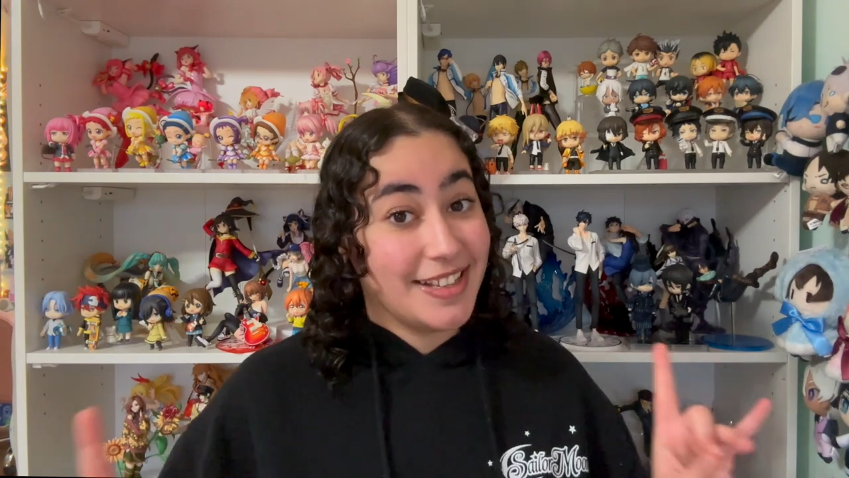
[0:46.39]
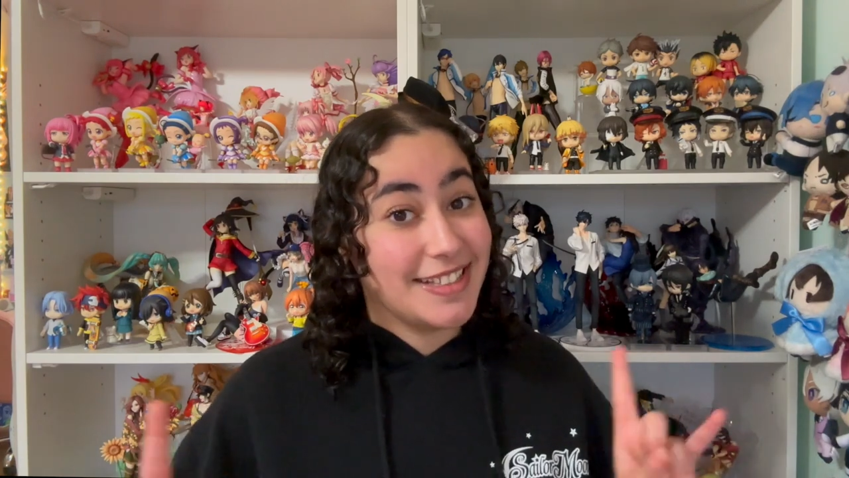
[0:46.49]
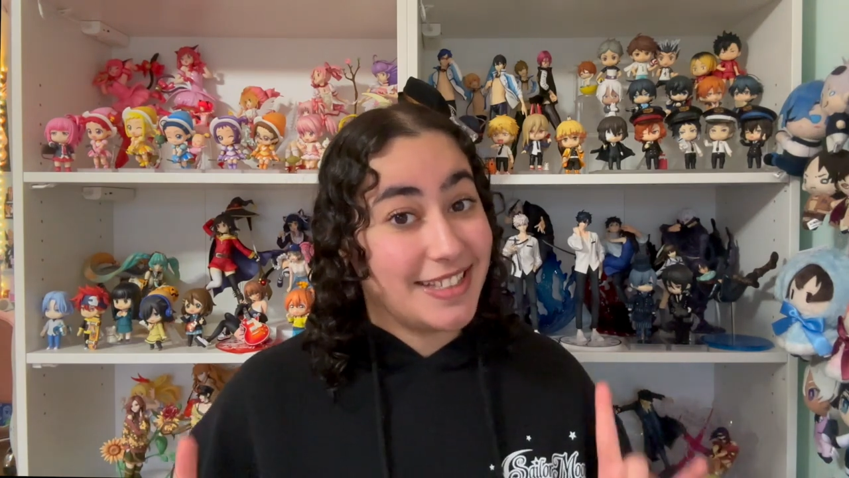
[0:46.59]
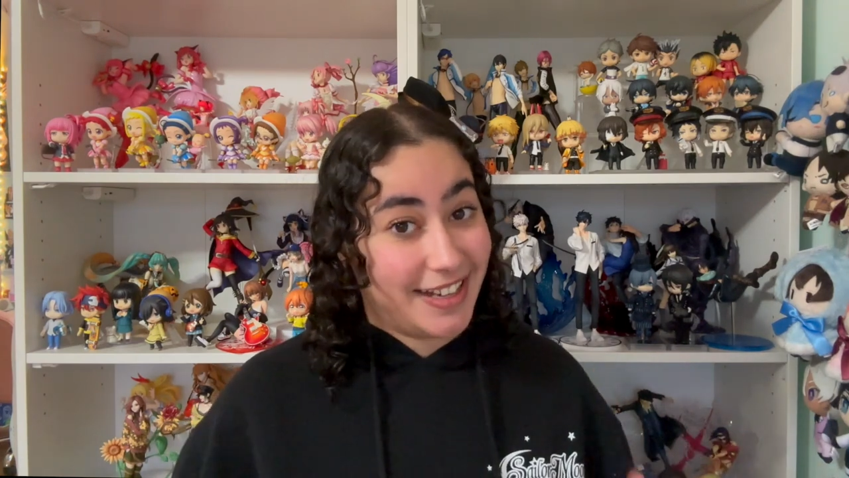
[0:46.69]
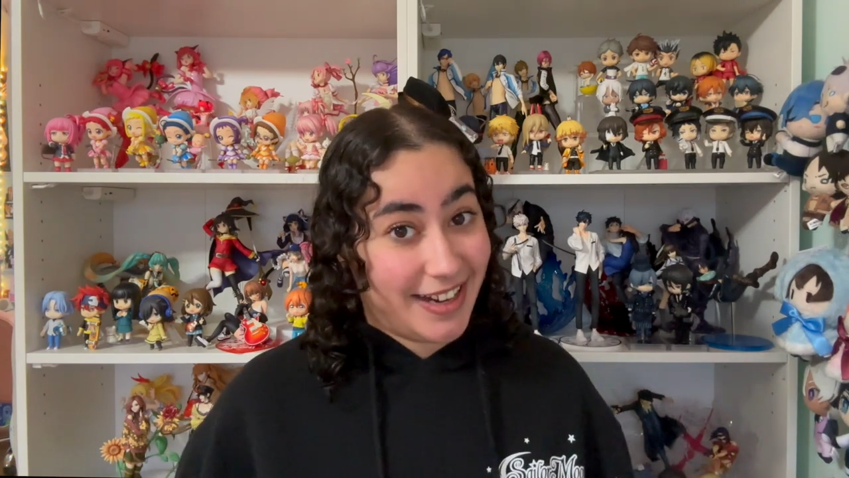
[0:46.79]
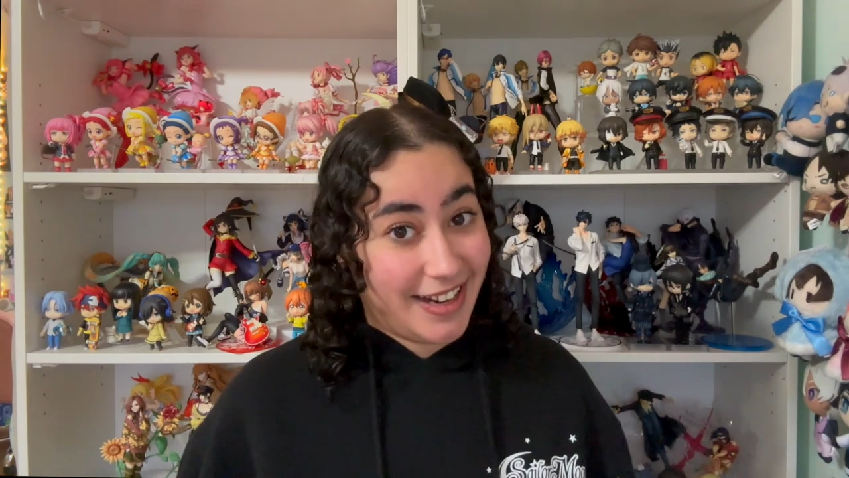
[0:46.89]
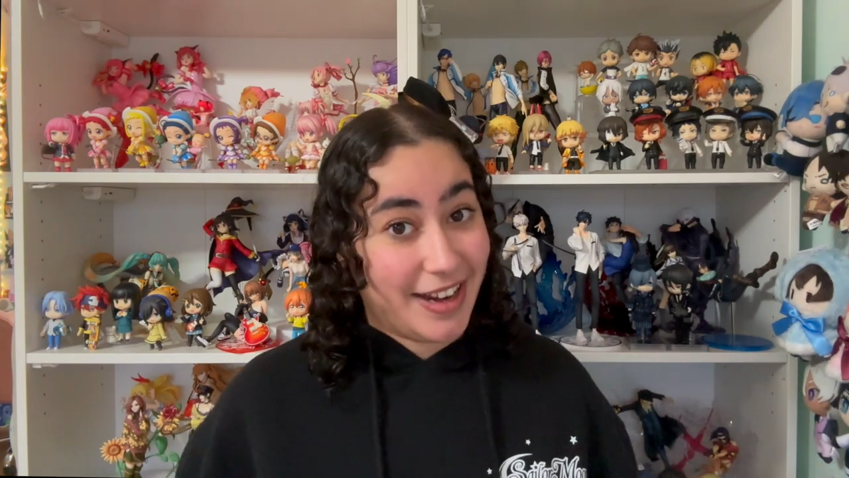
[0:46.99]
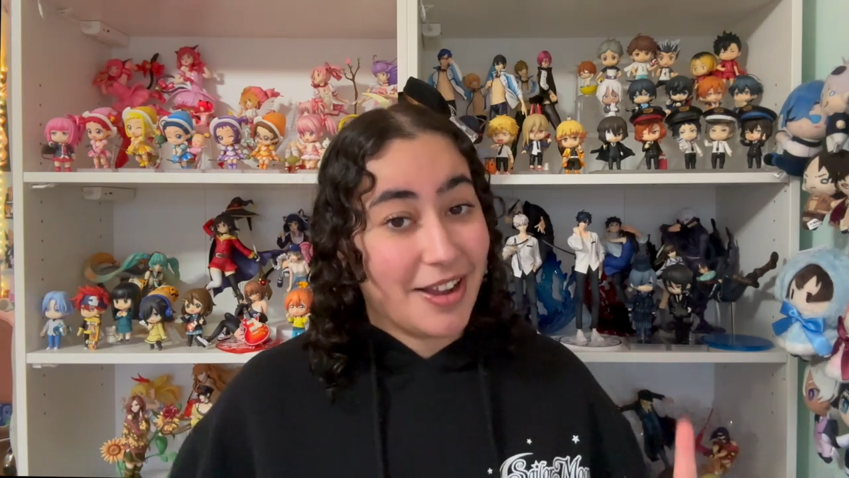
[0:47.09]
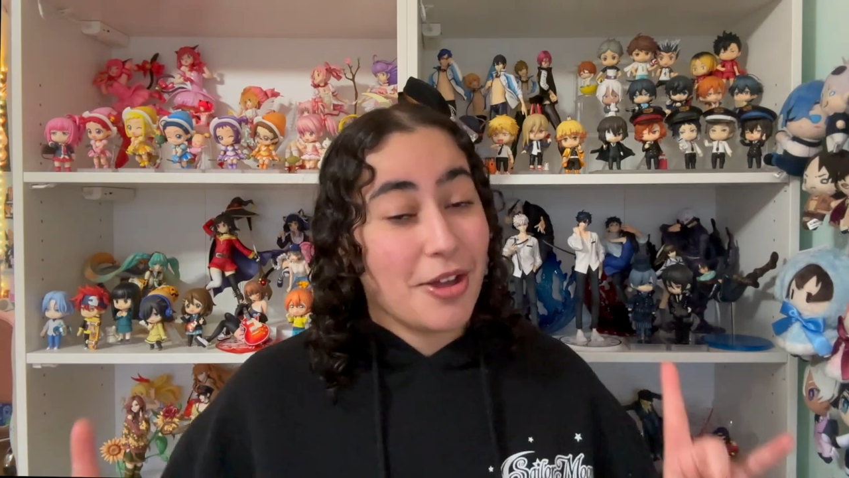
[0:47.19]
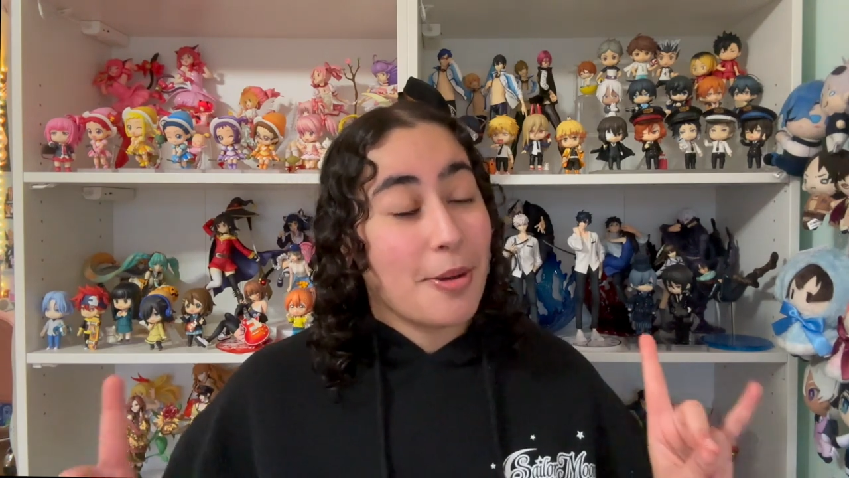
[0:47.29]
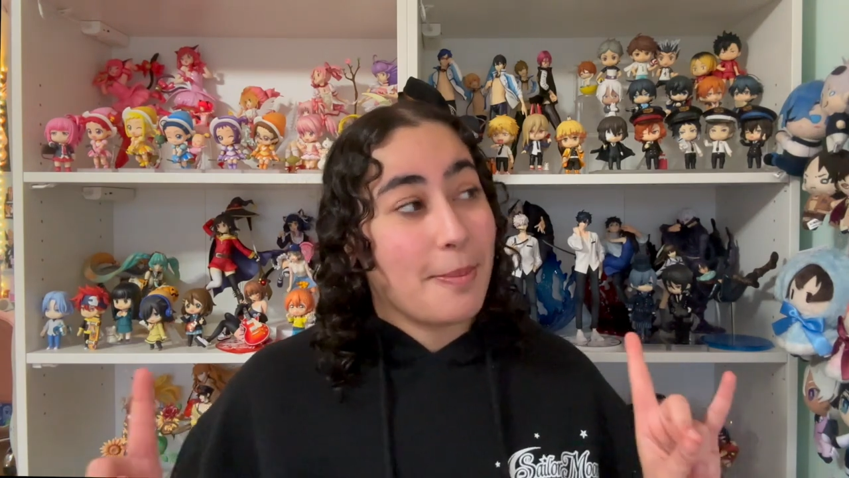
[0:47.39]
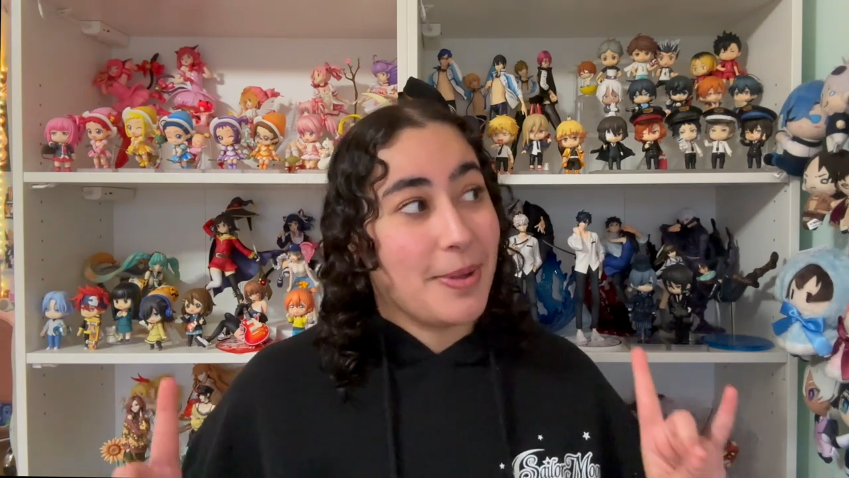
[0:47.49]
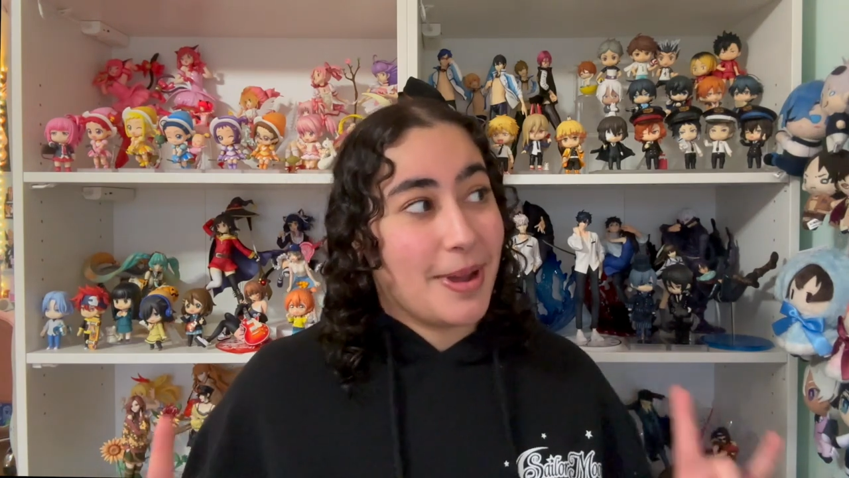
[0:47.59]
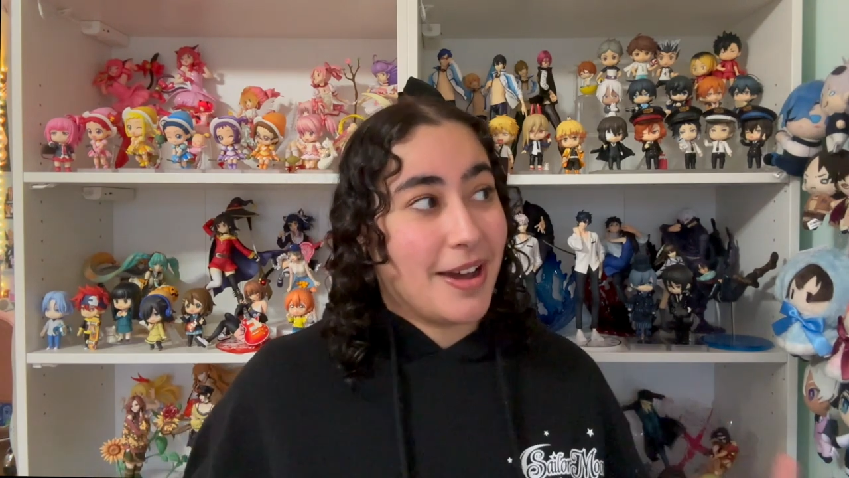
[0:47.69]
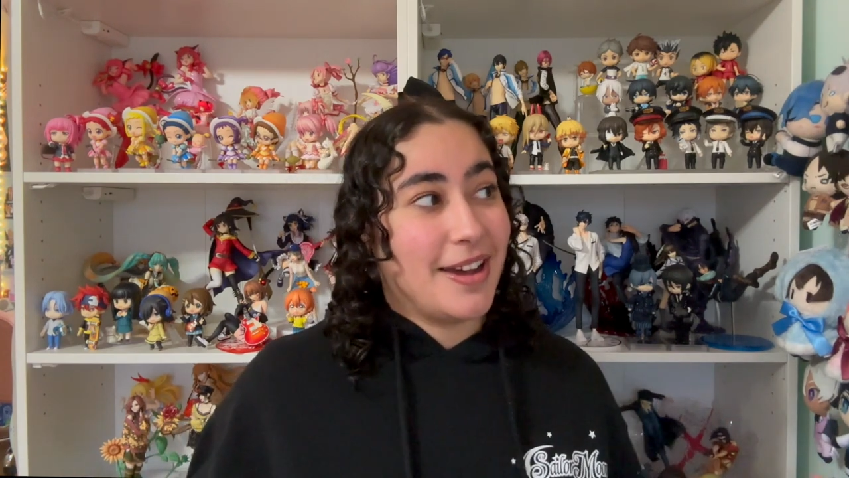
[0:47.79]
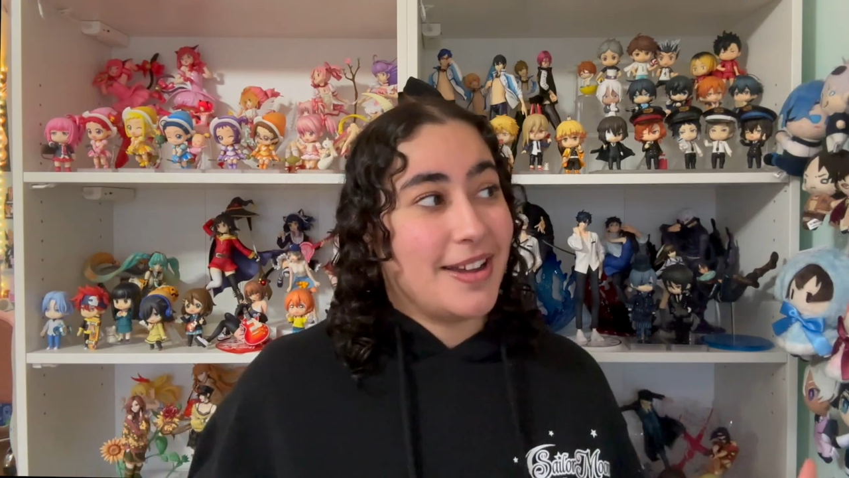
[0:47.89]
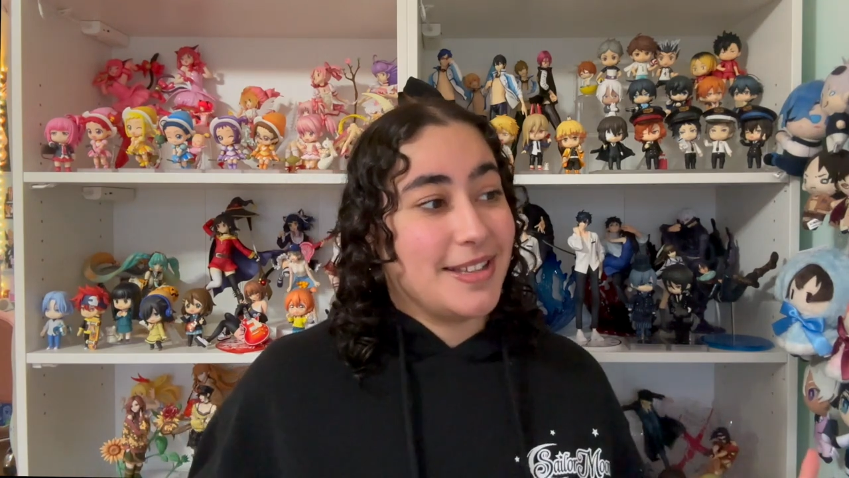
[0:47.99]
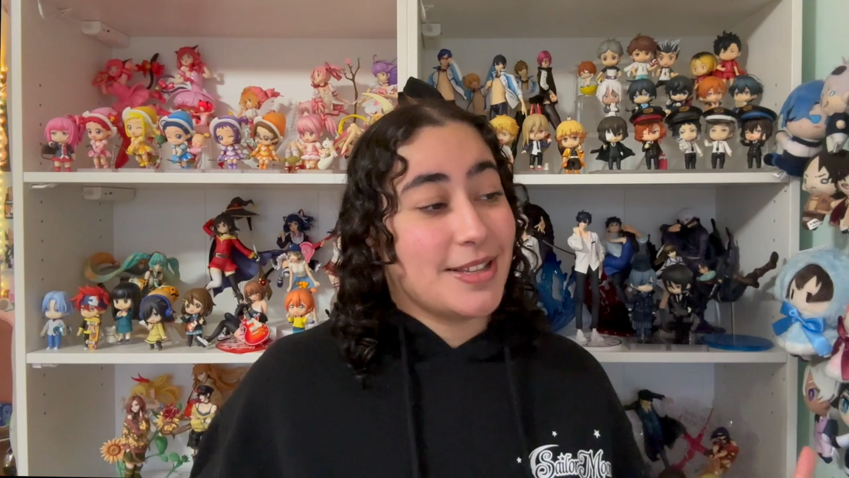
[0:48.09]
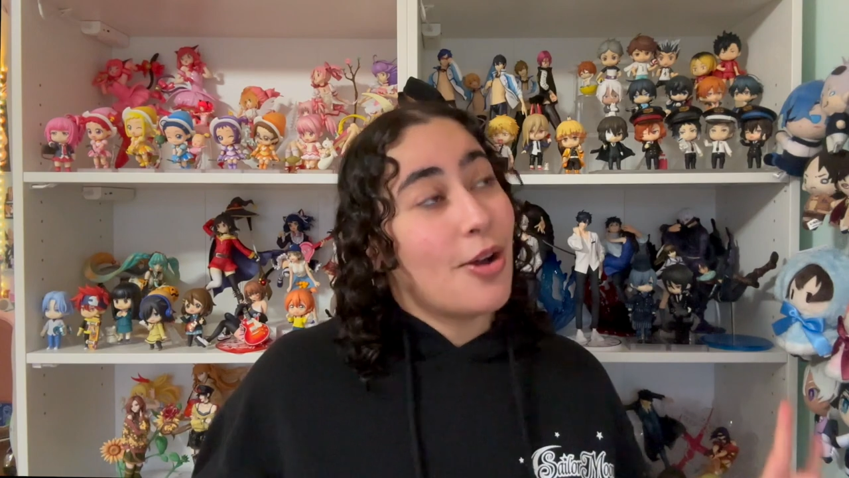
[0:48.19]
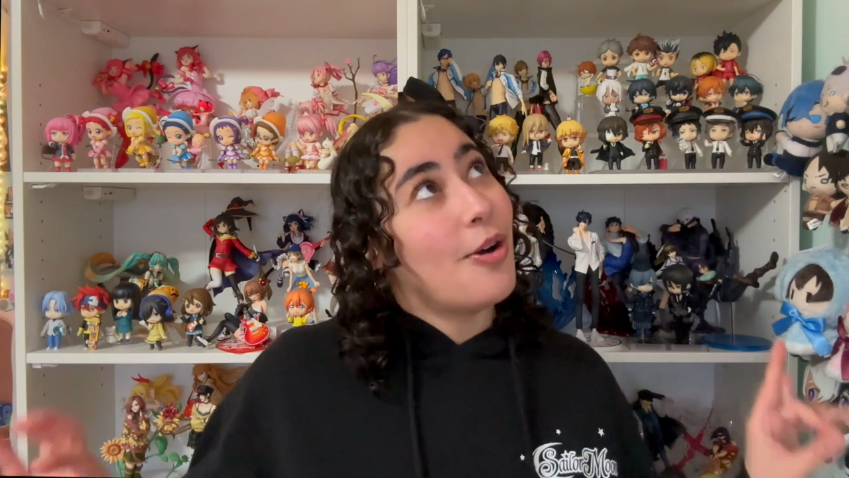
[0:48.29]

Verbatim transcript: today because